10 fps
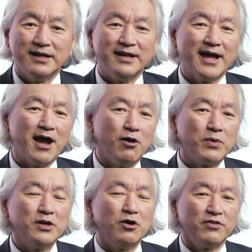Now
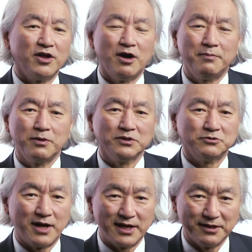we know that Hubbert
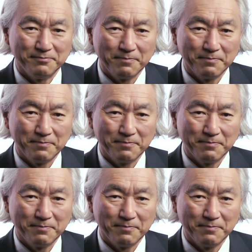was right.